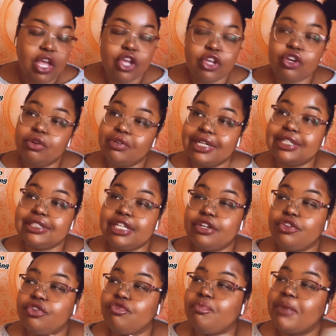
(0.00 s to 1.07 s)
You're, like I said,
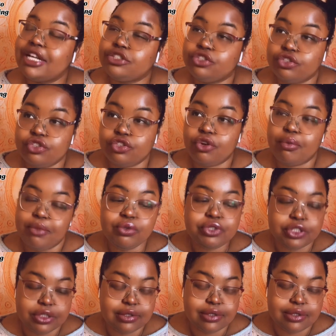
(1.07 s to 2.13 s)
you've mastered your
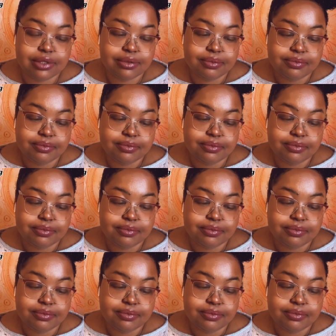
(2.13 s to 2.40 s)
emotions.